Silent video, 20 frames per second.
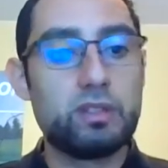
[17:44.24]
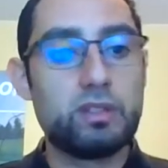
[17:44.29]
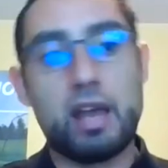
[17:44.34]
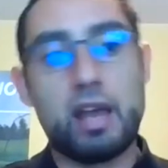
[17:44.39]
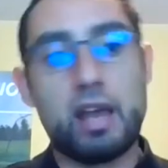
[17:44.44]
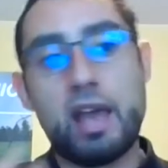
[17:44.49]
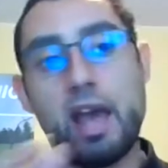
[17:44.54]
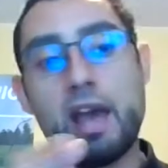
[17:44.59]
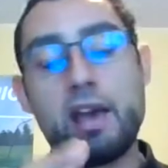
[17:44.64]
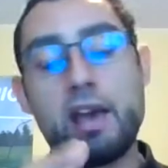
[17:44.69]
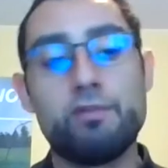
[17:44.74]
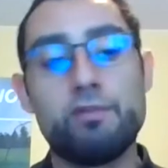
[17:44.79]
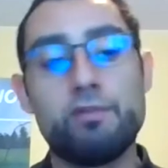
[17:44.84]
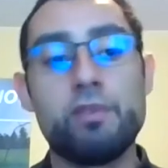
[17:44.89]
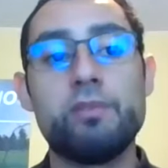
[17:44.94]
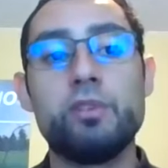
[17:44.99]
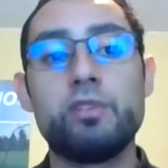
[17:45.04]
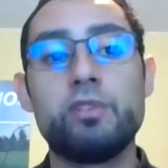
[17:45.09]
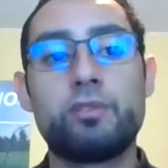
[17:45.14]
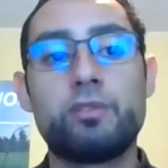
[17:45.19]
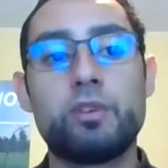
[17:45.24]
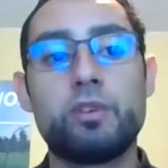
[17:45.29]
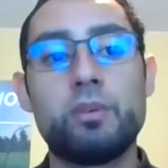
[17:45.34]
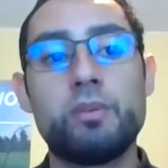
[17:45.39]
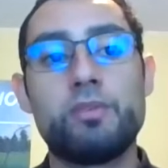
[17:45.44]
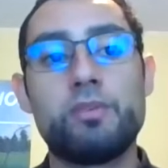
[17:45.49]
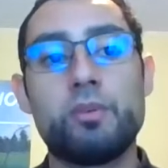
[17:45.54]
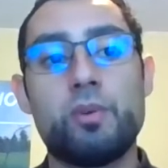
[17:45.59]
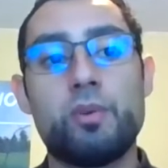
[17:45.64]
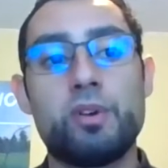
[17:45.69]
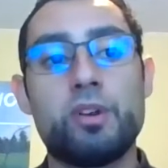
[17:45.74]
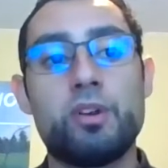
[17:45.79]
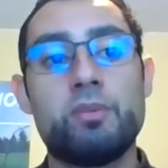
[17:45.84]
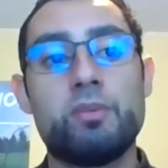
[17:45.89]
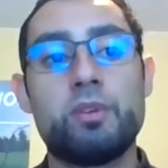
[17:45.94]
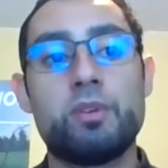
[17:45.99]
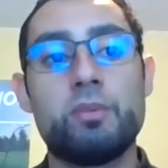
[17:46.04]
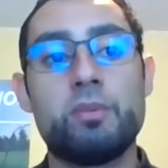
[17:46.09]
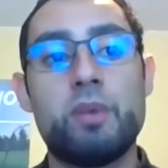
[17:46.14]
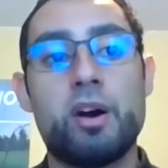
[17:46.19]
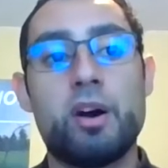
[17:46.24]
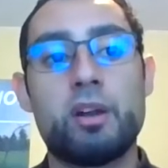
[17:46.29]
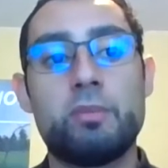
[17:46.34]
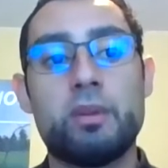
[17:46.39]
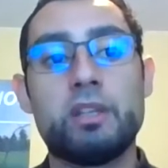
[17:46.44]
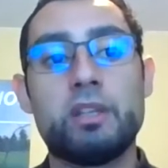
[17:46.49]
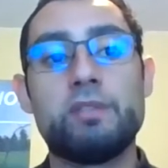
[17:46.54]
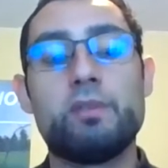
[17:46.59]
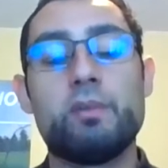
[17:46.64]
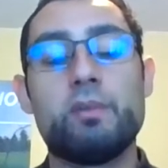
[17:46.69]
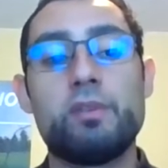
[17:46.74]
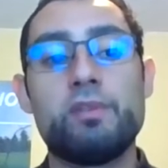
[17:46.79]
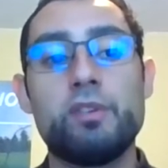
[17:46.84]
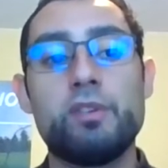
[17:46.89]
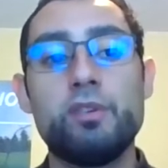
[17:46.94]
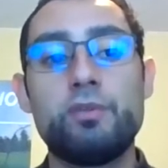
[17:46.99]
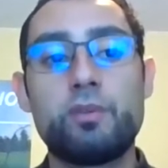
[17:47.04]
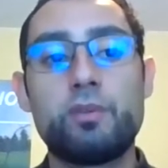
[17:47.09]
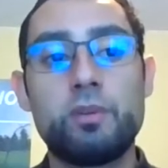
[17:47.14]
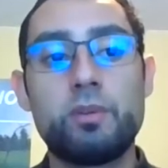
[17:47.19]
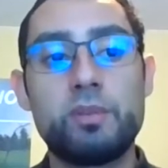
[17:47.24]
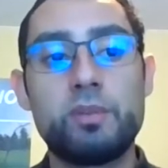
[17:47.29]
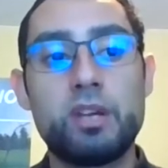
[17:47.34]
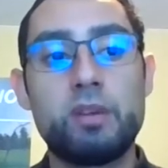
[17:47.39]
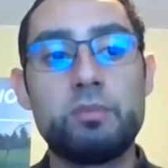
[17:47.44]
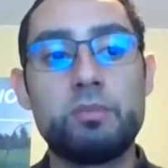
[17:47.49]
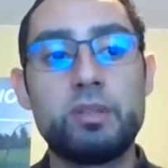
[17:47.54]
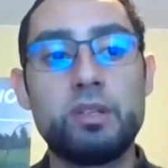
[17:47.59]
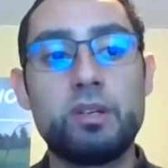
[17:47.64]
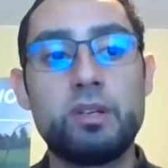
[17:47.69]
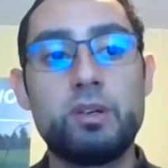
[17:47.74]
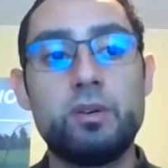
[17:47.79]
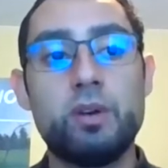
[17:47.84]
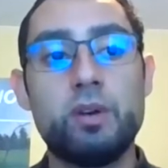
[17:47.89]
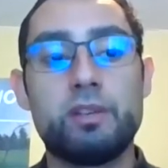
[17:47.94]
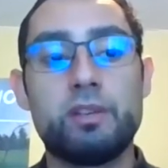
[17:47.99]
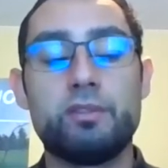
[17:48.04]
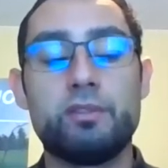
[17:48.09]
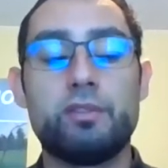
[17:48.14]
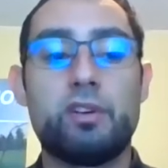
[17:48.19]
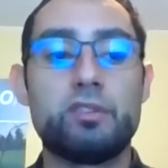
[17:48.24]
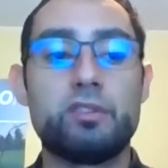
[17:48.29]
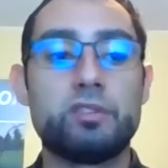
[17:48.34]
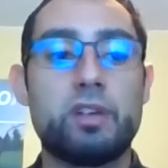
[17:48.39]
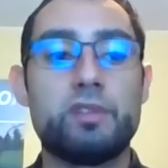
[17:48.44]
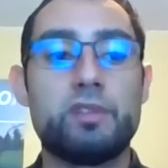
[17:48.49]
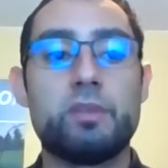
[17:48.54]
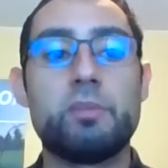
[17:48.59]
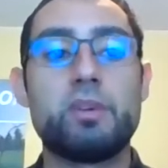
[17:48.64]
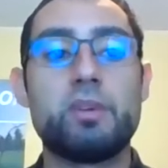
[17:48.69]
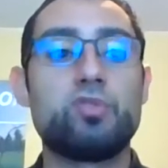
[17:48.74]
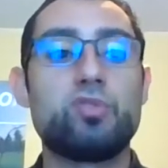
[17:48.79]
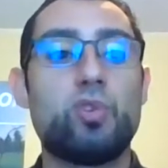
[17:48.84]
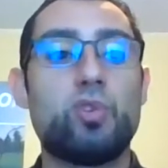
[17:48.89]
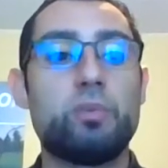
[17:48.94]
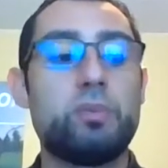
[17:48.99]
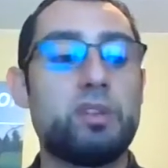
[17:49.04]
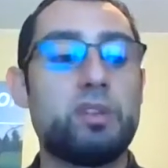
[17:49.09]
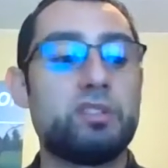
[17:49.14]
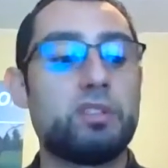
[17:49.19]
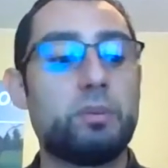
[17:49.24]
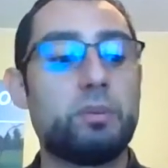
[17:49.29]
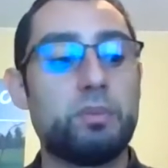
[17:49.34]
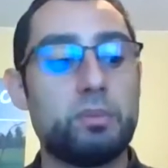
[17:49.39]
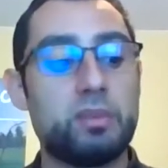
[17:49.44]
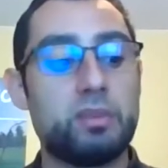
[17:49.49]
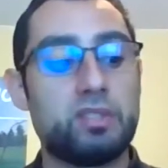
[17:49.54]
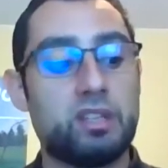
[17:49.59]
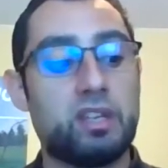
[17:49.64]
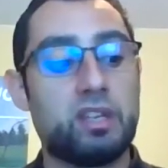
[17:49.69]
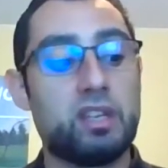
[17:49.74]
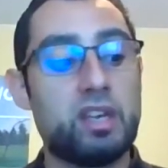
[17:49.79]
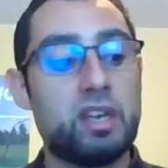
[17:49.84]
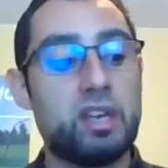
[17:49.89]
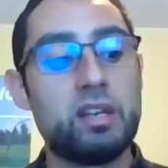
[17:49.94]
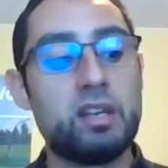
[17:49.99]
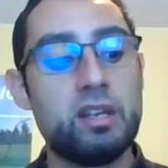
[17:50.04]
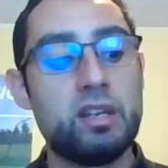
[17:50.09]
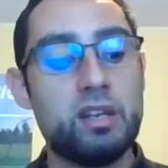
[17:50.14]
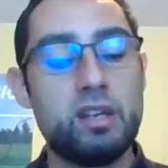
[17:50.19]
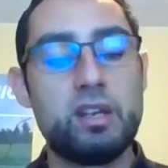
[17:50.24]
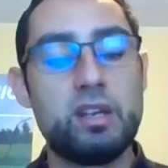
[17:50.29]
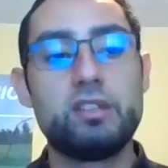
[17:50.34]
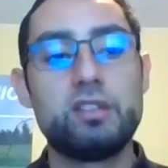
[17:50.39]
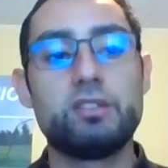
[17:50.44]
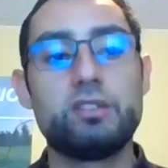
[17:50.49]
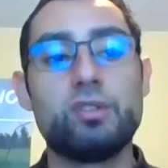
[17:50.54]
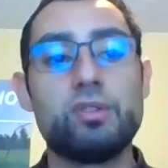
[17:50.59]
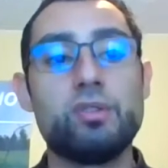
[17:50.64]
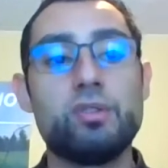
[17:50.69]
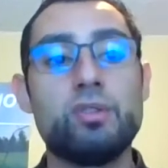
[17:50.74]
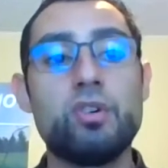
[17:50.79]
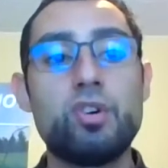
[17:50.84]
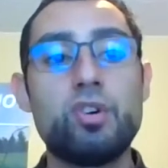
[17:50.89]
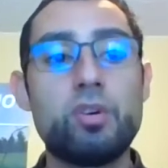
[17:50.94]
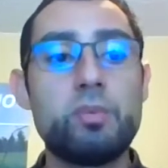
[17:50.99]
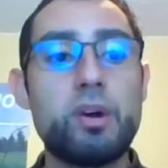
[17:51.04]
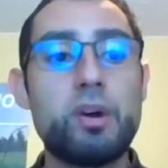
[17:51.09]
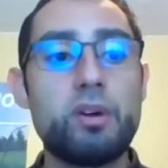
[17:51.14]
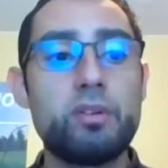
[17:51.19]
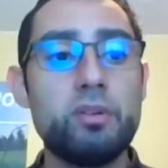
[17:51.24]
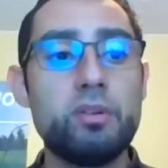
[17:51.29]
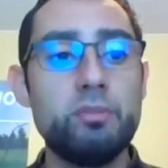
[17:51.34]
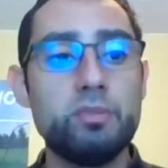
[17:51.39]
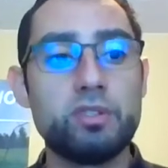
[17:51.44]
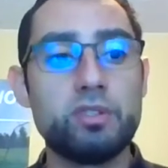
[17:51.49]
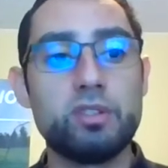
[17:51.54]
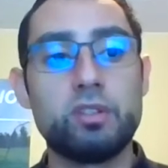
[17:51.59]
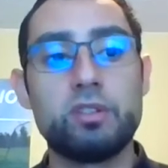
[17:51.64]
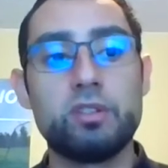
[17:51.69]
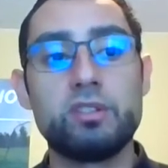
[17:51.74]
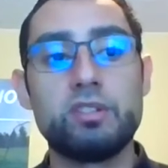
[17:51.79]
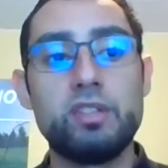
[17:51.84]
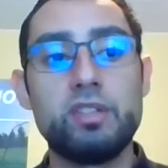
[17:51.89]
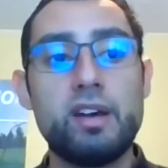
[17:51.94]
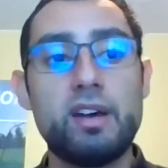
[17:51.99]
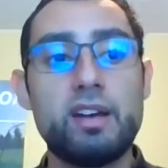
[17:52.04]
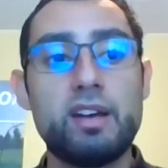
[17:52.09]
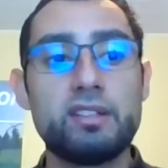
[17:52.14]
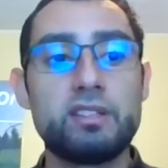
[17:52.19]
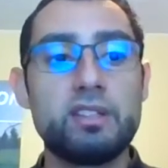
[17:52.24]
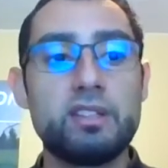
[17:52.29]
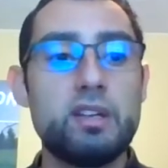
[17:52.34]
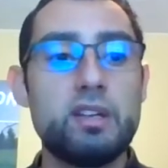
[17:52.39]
I have reviews for them. If you want to know more about them, I'll leave a review for them down below. I also have the best joint pain supplements again, so you know about them, so you can see that.